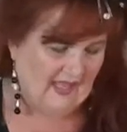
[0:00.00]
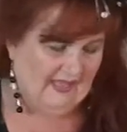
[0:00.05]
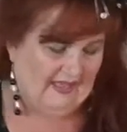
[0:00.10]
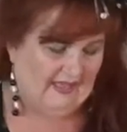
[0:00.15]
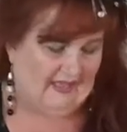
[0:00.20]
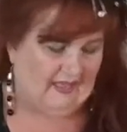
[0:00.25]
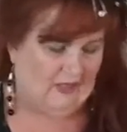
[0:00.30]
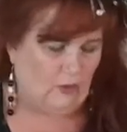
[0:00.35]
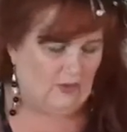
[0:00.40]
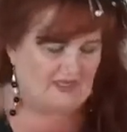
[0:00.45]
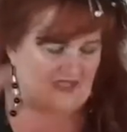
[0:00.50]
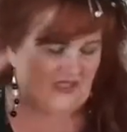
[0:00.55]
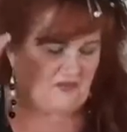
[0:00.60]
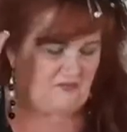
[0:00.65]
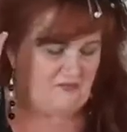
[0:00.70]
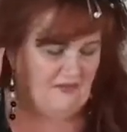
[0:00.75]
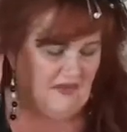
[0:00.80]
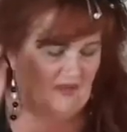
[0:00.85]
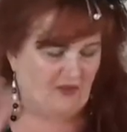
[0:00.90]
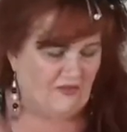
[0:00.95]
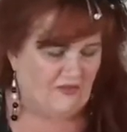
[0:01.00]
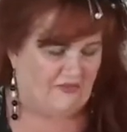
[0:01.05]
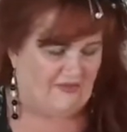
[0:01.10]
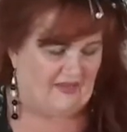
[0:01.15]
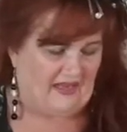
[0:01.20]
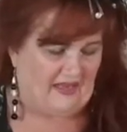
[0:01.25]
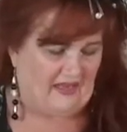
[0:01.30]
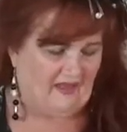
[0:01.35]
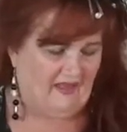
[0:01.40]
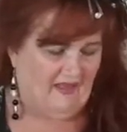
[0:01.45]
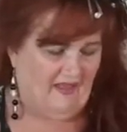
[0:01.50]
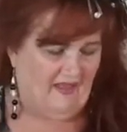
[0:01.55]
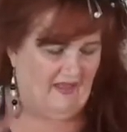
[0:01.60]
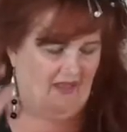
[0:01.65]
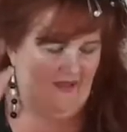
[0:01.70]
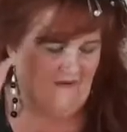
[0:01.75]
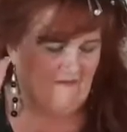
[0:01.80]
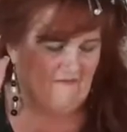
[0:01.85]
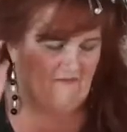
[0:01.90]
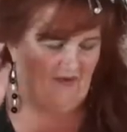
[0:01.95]
He who is filthy,
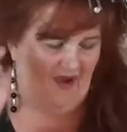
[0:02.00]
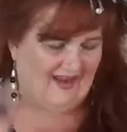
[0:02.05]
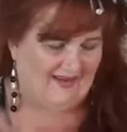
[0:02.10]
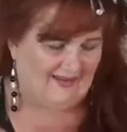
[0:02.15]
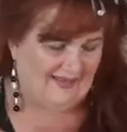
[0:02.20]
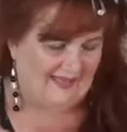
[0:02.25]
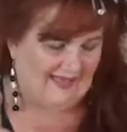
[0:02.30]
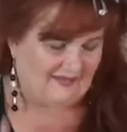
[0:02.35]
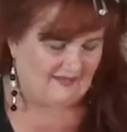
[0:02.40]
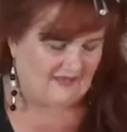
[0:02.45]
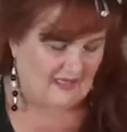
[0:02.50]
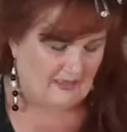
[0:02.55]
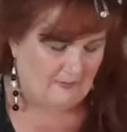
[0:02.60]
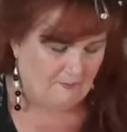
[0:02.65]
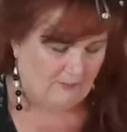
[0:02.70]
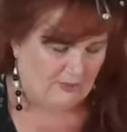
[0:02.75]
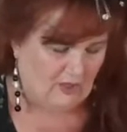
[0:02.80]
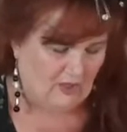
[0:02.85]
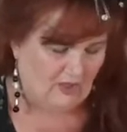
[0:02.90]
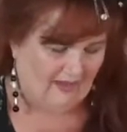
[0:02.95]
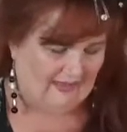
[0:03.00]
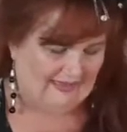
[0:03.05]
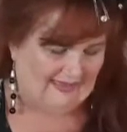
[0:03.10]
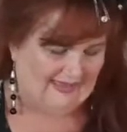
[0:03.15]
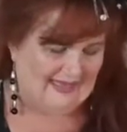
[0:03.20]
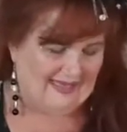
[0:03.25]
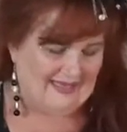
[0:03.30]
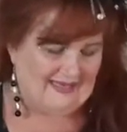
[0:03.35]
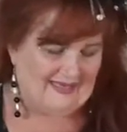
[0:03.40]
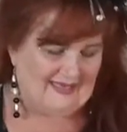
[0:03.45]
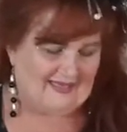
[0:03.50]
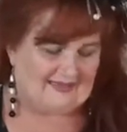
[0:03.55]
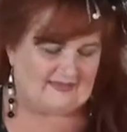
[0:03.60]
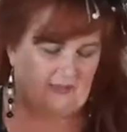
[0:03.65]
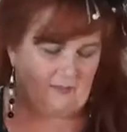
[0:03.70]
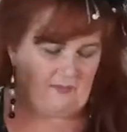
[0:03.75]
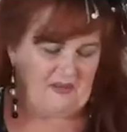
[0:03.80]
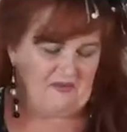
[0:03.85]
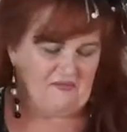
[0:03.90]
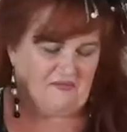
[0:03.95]
vile and impure, let
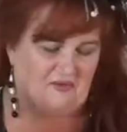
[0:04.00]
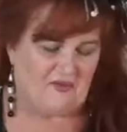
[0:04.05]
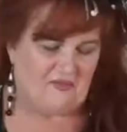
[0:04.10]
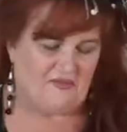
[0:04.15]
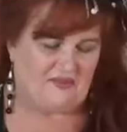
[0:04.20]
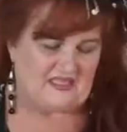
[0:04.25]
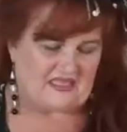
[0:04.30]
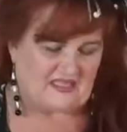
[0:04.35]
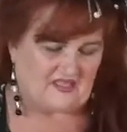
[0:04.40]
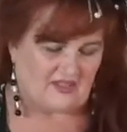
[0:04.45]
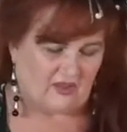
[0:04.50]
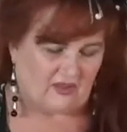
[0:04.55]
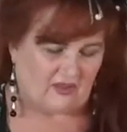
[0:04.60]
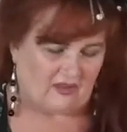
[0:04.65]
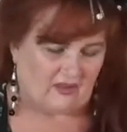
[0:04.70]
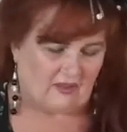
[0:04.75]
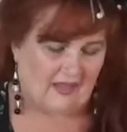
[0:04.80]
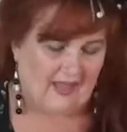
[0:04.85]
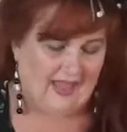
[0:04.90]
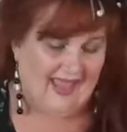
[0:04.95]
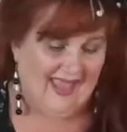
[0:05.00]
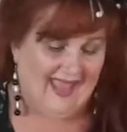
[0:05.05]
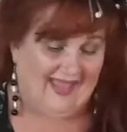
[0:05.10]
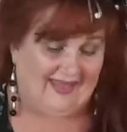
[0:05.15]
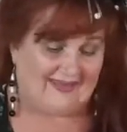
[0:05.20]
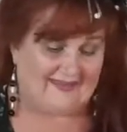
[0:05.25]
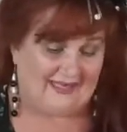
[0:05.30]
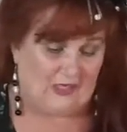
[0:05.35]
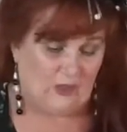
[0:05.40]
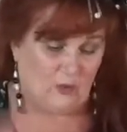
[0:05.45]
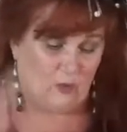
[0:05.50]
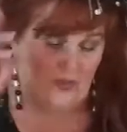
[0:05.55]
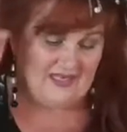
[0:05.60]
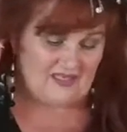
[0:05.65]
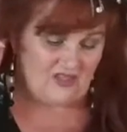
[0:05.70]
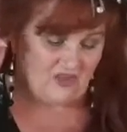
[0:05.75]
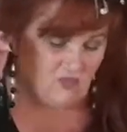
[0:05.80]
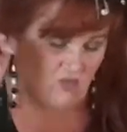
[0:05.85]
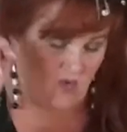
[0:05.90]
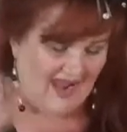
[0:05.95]
him be filthy still. And he who
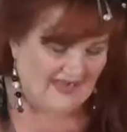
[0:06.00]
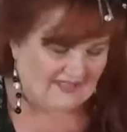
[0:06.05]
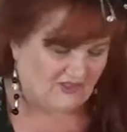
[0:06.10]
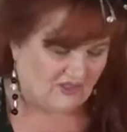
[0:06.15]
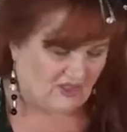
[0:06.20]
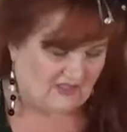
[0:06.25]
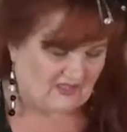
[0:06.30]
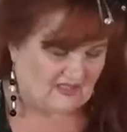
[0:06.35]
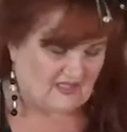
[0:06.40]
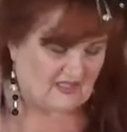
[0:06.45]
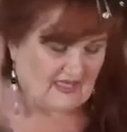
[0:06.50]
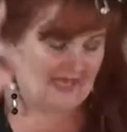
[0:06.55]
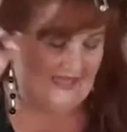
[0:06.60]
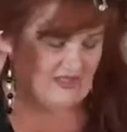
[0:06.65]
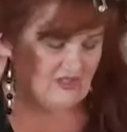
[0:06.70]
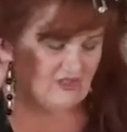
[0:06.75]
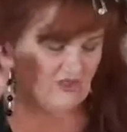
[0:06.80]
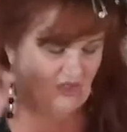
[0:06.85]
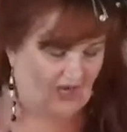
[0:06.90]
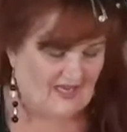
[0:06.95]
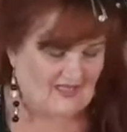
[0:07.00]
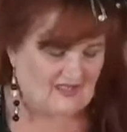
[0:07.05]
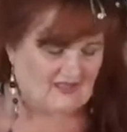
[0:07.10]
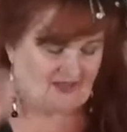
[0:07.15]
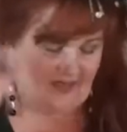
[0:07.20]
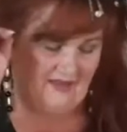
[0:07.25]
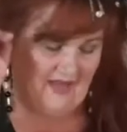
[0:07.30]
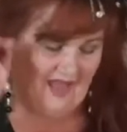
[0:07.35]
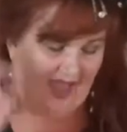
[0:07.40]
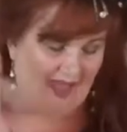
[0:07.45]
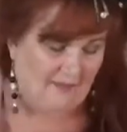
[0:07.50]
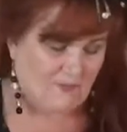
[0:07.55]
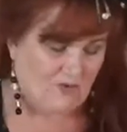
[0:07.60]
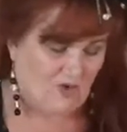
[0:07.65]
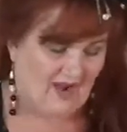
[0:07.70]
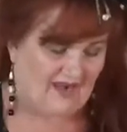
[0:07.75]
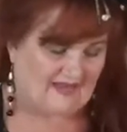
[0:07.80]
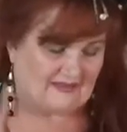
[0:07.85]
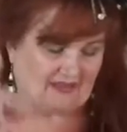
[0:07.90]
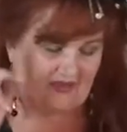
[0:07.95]
is righteous, just and
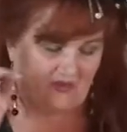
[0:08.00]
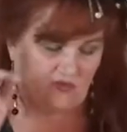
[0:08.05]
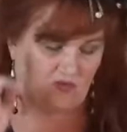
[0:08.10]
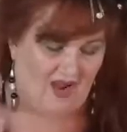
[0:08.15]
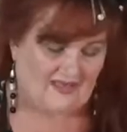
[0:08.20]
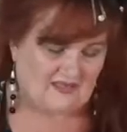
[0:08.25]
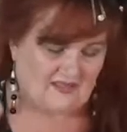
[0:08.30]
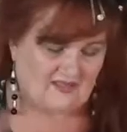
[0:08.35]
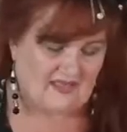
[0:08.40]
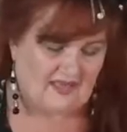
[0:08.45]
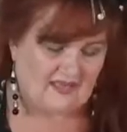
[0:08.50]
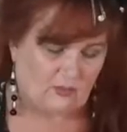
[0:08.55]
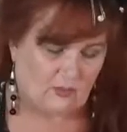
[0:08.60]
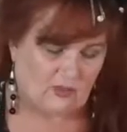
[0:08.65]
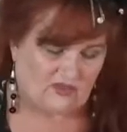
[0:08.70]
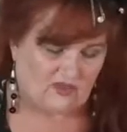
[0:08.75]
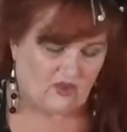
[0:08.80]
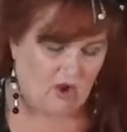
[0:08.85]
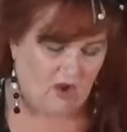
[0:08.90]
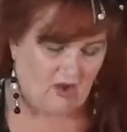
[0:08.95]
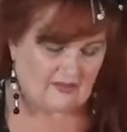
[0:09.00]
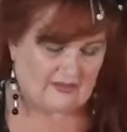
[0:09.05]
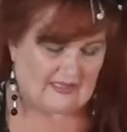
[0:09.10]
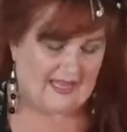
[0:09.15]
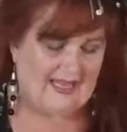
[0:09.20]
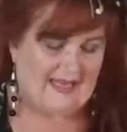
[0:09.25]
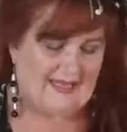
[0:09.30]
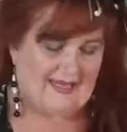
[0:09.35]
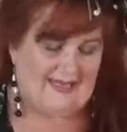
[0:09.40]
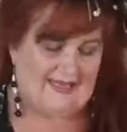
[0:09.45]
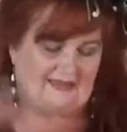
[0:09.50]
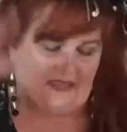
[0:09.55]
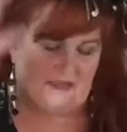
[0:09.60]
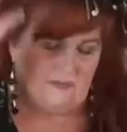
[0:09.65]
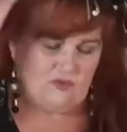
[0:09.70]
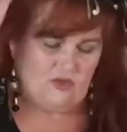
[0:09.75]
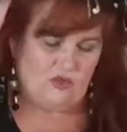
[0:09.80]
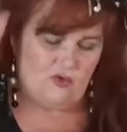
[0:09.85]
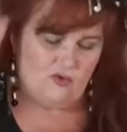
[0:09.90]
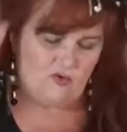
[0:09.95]
upright, in right standing with God, let
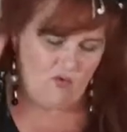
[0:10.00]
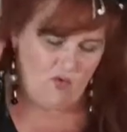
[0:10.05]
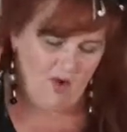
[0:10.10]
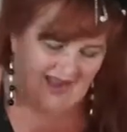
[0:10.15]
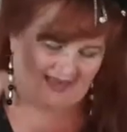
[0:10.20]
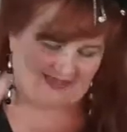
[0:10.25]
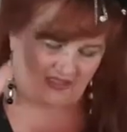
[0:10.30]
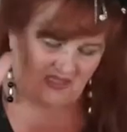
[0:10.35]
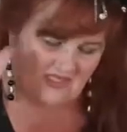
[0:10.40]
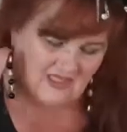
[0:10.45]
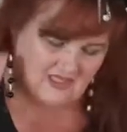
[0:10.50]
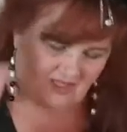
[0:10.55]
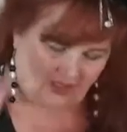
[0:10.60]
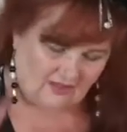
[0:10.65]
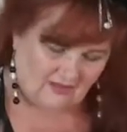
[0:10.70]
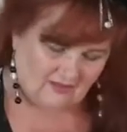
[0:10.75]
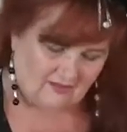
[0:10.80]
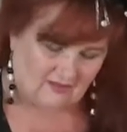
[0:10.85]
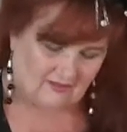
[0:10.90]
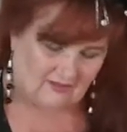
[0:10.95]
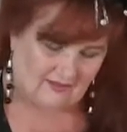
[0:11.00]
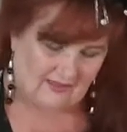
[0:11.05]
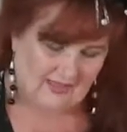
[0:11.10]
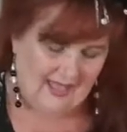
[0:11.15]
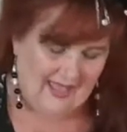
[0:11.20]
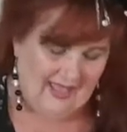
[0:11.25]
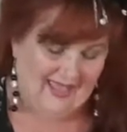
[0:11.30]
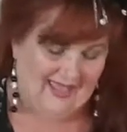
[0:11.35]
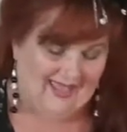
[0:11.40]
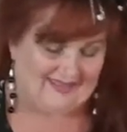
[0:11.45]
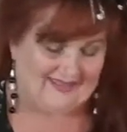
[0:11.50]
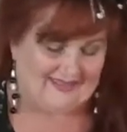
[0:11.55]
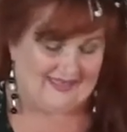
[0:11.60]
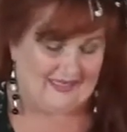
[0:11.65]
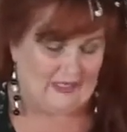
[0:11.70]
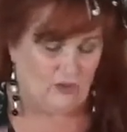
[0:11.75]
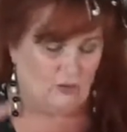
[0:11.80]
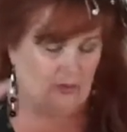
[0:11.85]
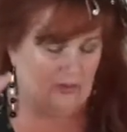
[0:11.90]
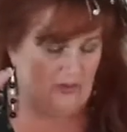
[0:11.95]
him do right still. And
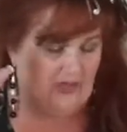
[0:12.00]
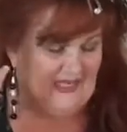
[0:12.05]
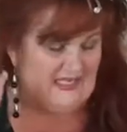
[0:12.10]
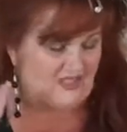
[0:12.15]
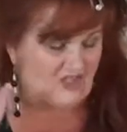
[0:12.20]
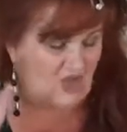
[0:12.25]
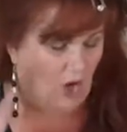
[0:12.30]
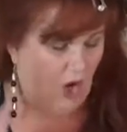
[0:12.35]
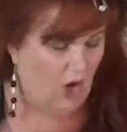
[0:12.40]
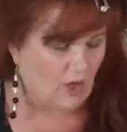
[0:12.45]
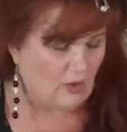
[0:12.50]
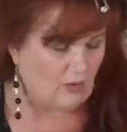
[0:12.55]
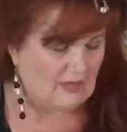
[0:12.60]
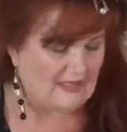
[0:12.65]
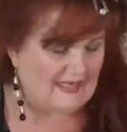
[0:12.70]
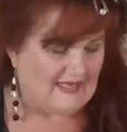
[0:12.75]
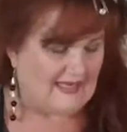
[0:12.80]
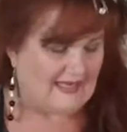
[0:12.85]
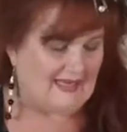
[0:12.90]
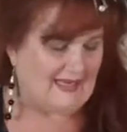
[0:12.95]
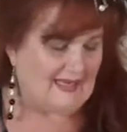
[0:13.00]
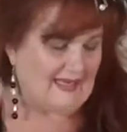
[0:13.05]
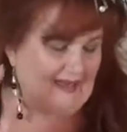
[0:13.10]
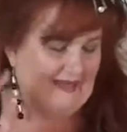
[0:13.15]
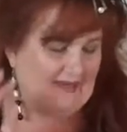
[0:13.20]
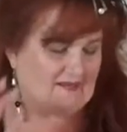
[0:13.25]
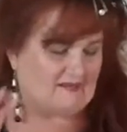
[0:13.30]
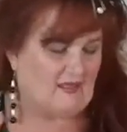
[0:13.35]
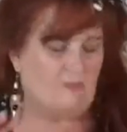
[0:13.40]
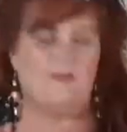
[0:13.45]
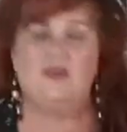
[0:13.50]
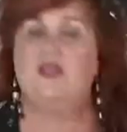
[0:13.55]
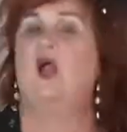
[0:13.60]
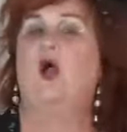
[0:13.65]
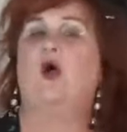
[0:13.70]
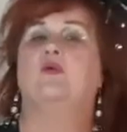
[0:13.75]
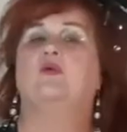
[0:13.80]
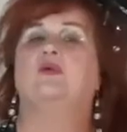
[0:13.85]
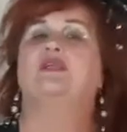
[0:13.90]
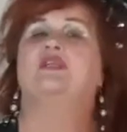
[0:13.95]
he who is holy, let him be
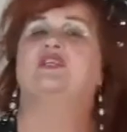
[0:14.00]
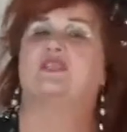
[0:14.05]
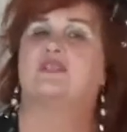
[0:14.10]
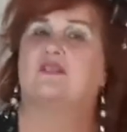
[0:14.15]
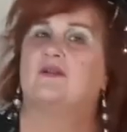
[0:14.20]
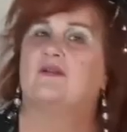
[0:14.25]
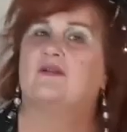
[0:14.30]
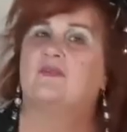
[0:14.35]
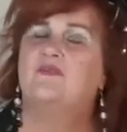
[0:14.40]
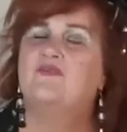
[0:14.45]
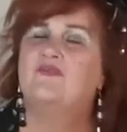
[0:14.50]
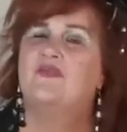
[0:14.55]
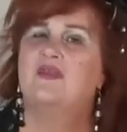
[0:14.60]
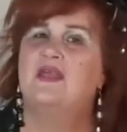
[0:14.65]
holy still.